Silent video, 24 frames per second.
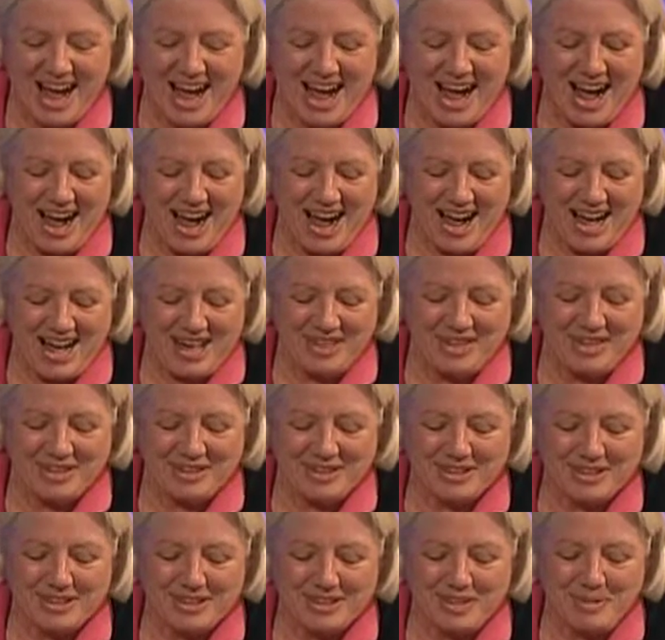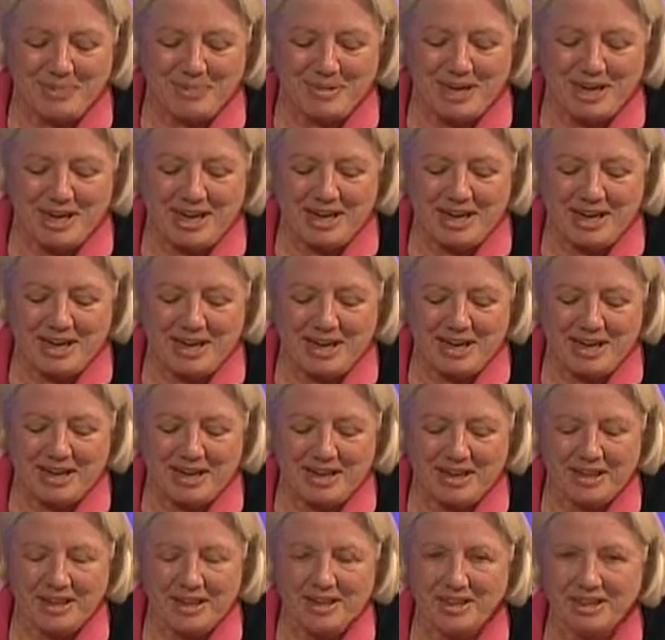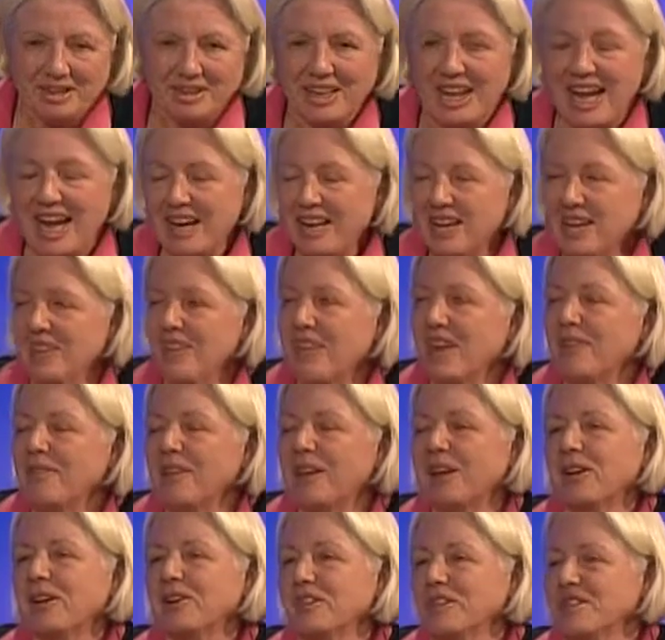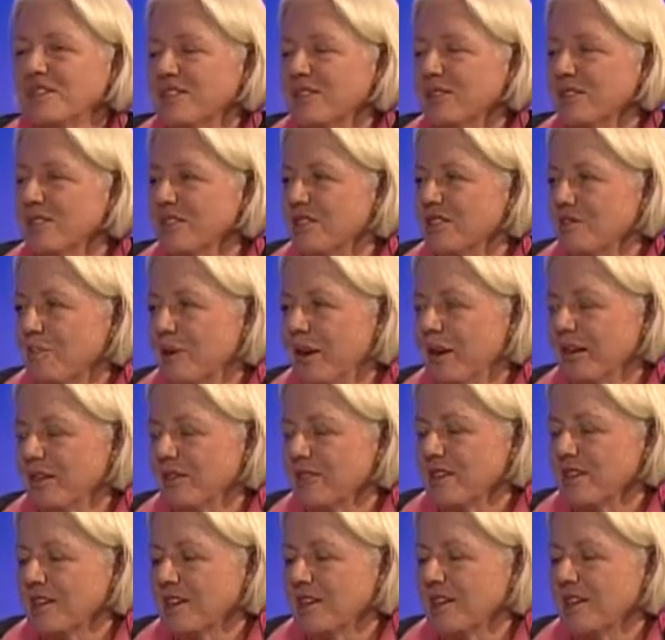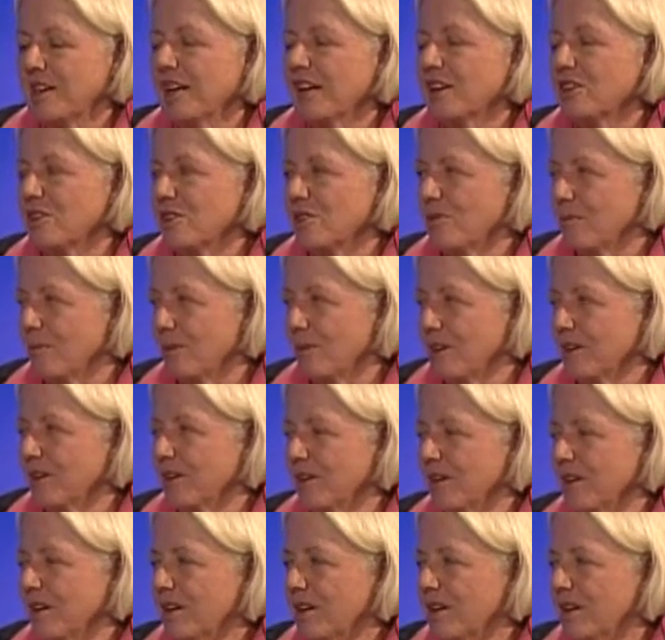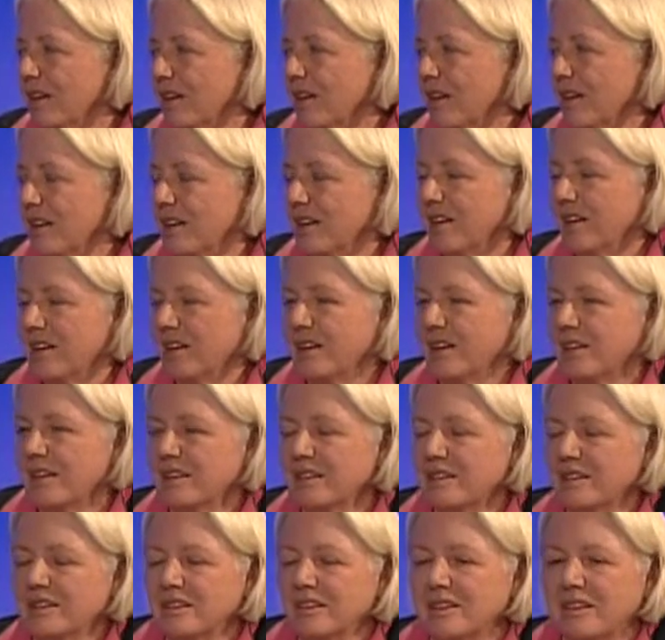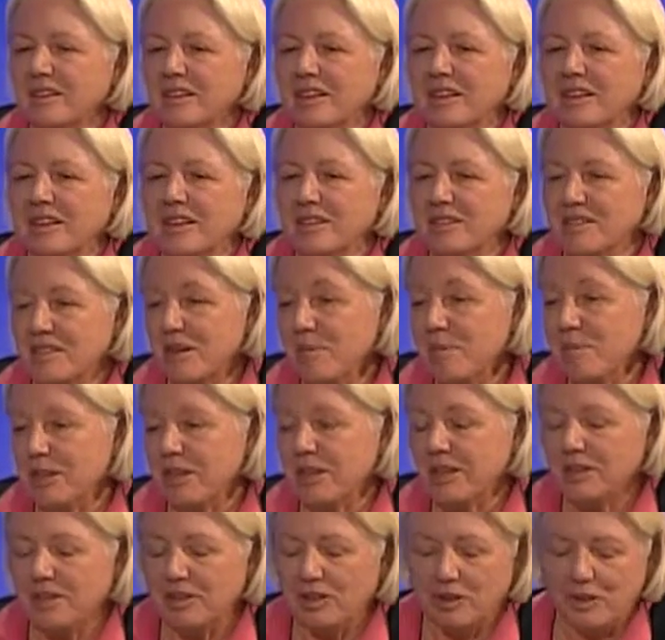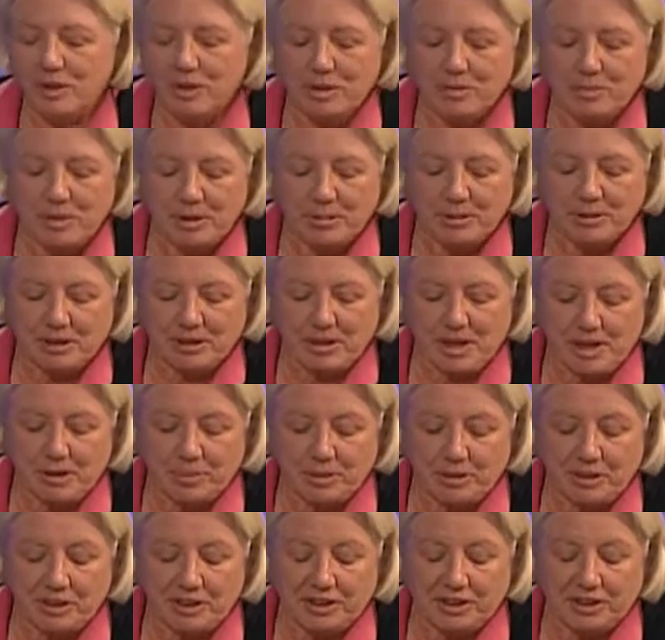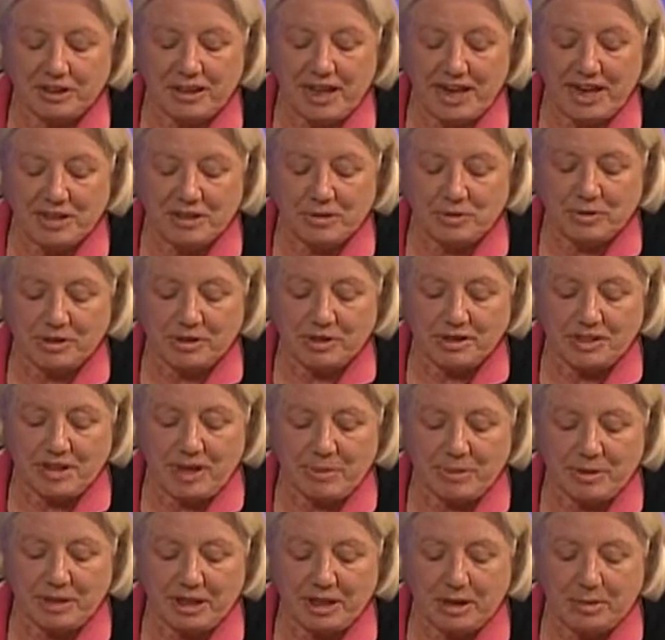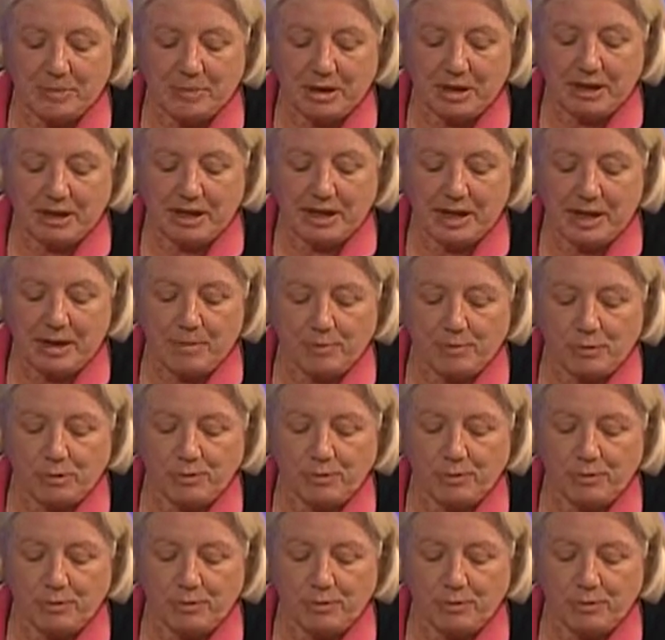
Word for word: Uh, there's going to be uh, the lat. they've held a series of panels in connection with a, a uh, an exhibit at the New York Public Library, and the last one is coming up on April